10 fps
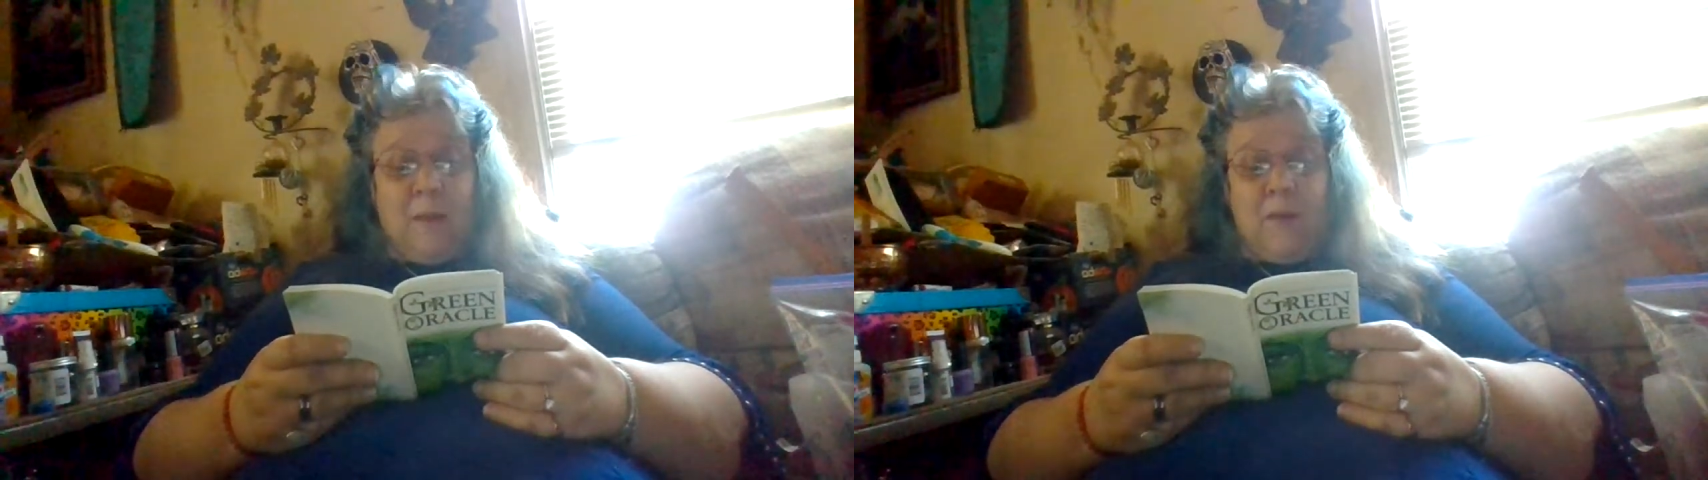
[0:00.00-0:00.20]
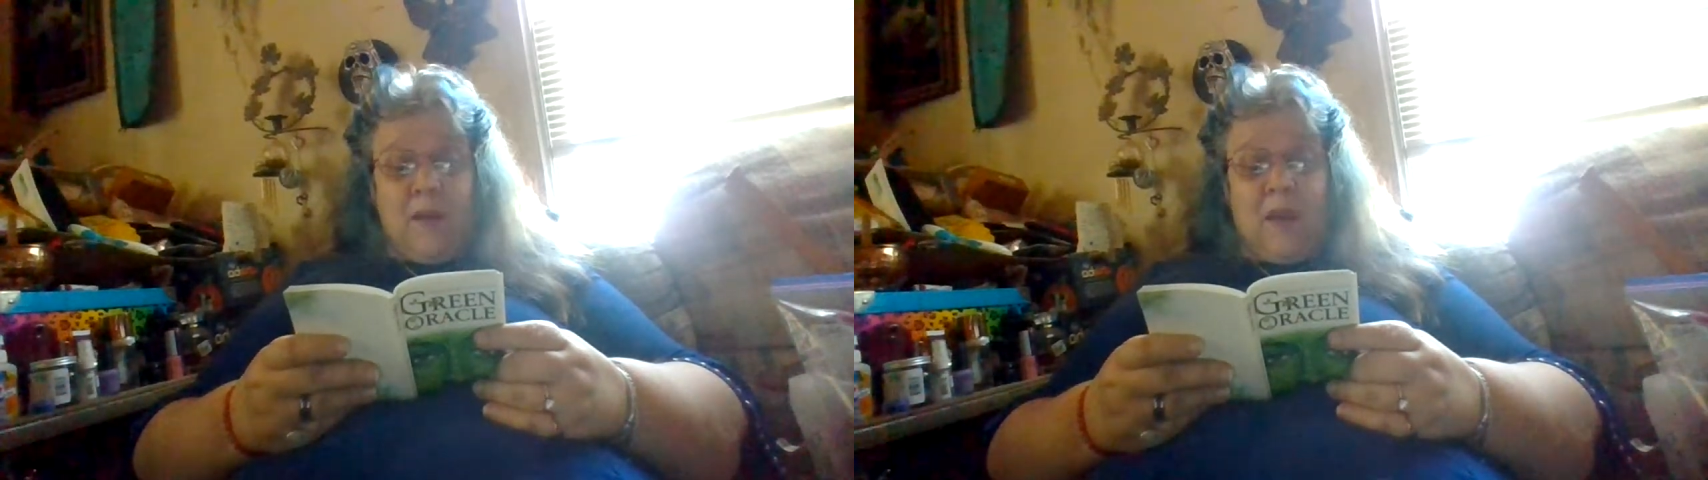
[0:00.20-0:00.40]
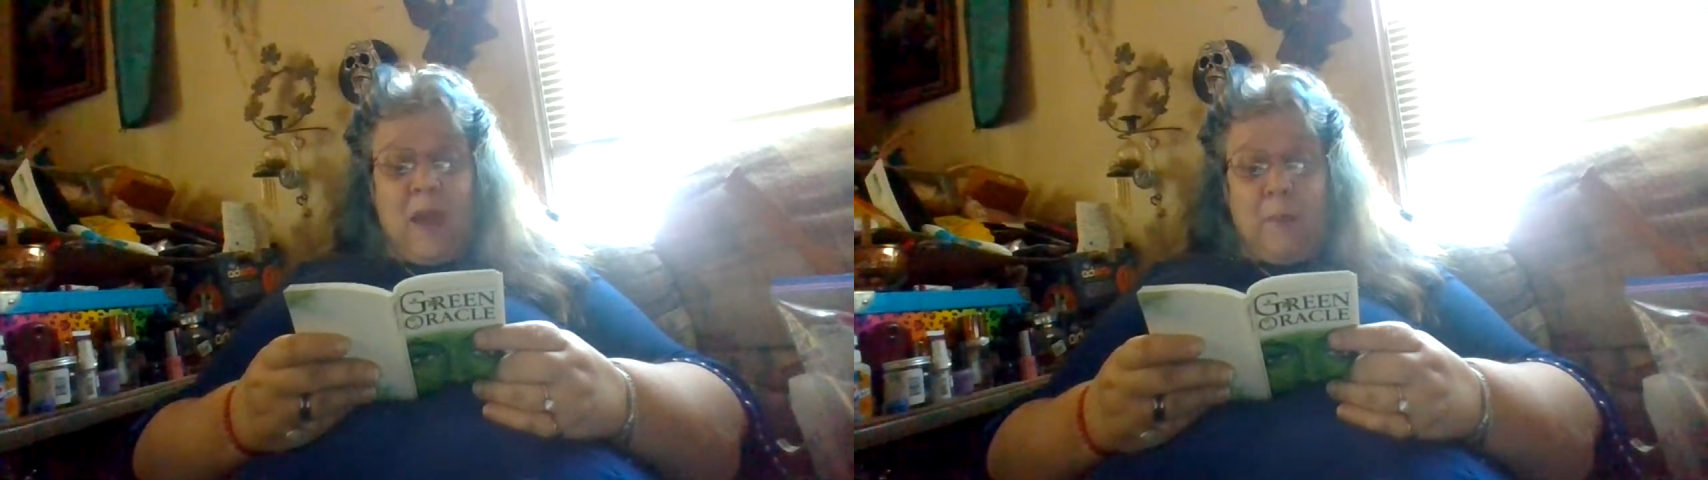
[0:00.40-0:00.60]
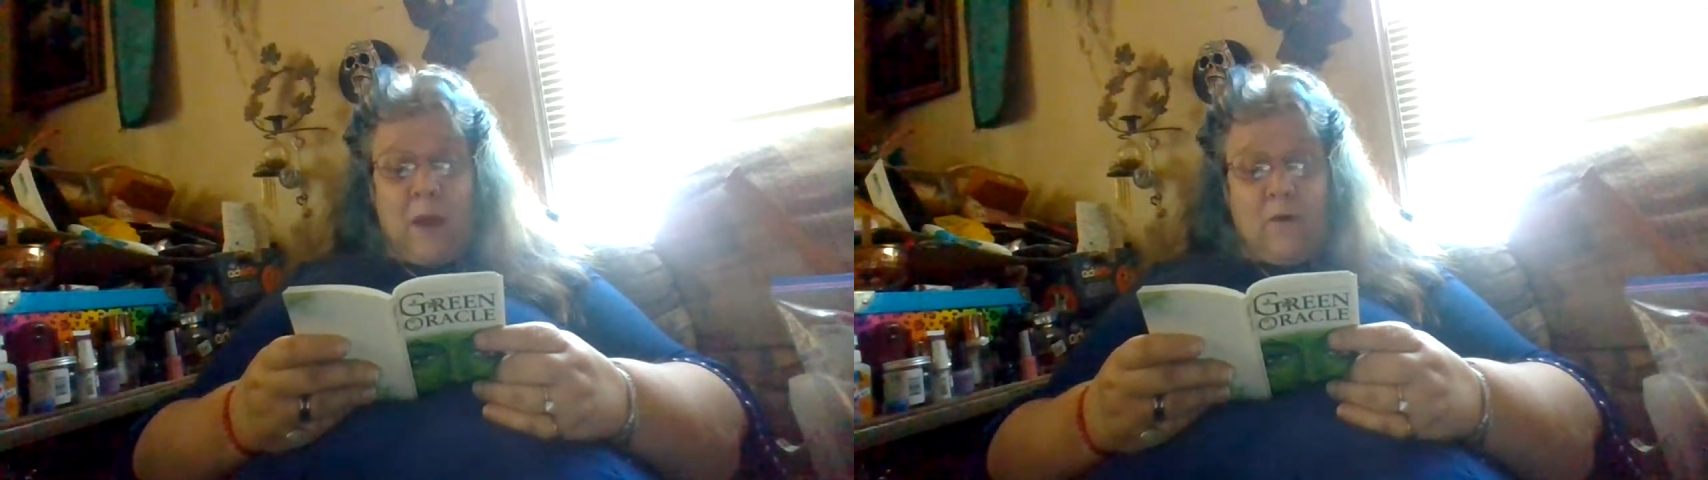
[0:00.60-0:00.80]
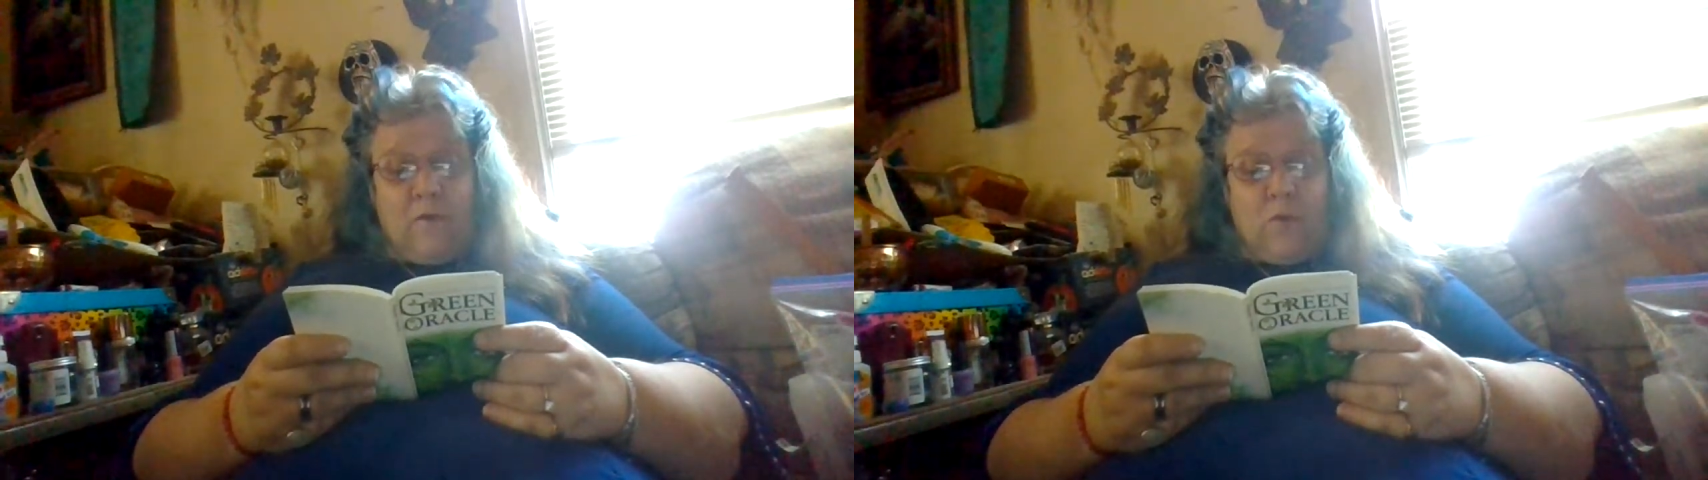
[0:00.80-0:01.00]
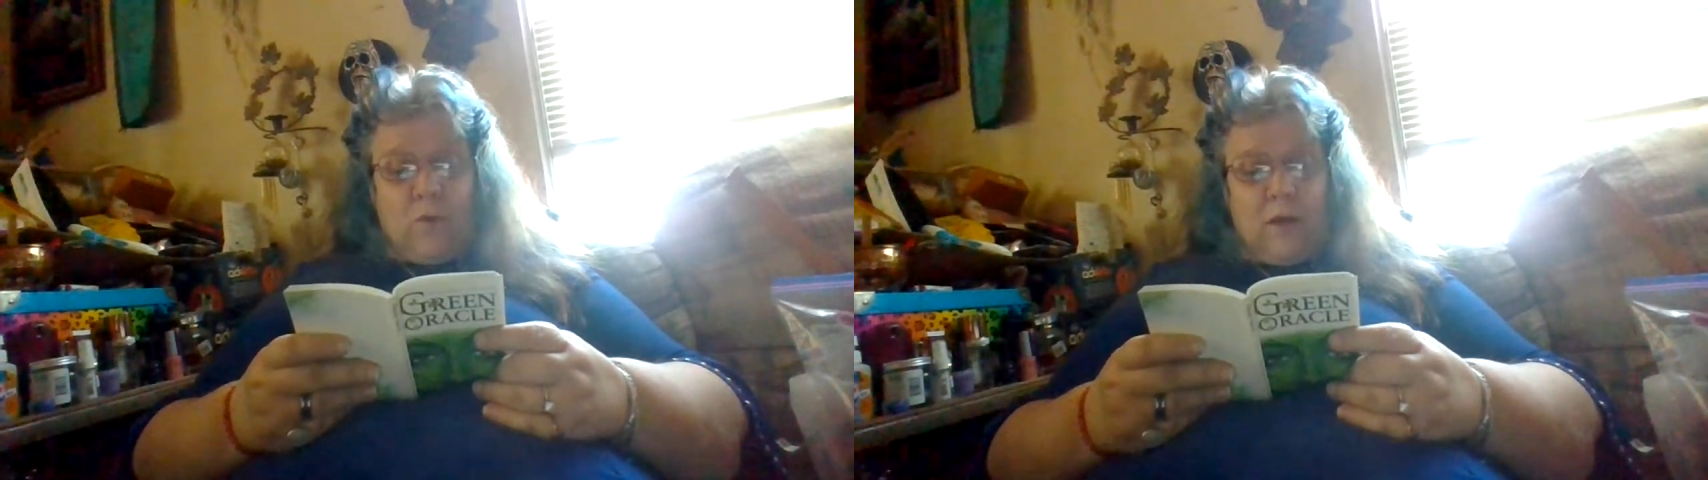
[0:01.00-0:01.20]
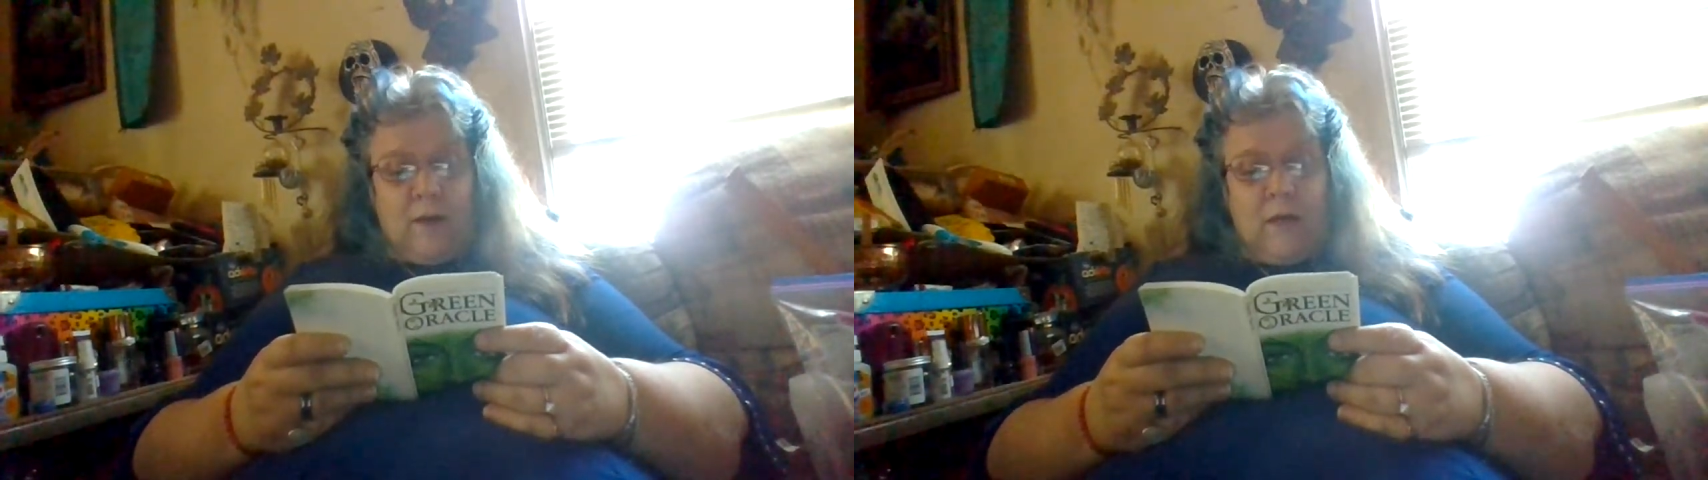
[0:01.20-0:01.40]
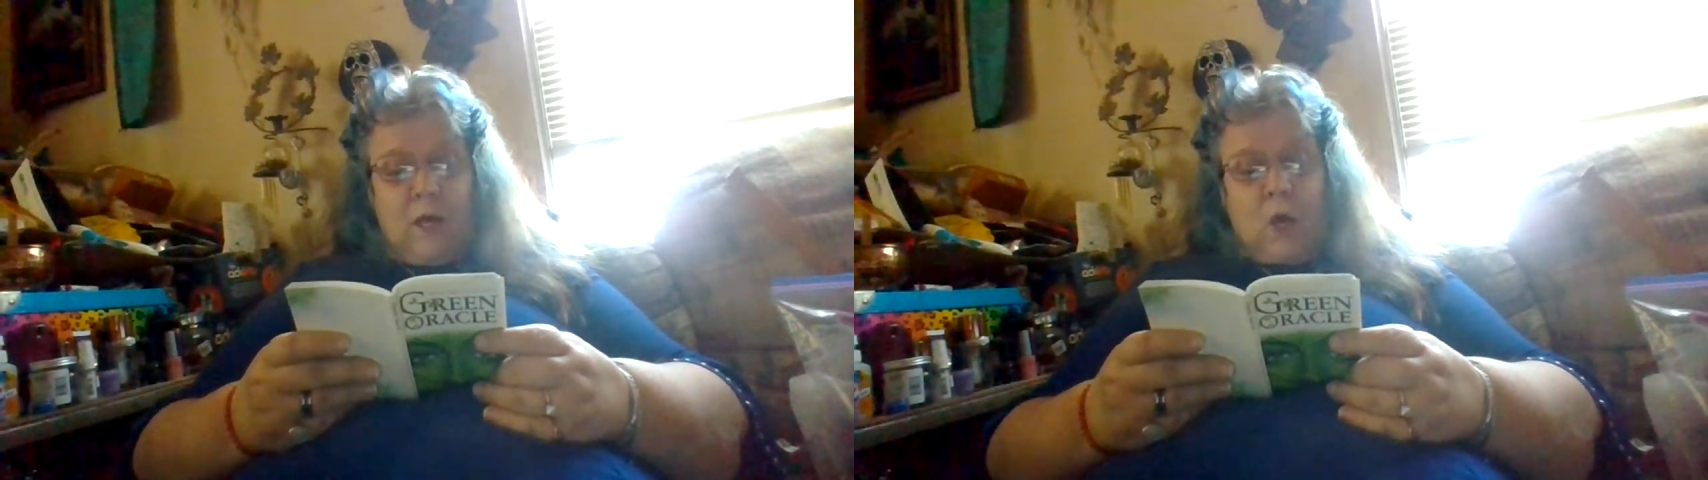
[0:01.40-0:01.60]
be a powerful one.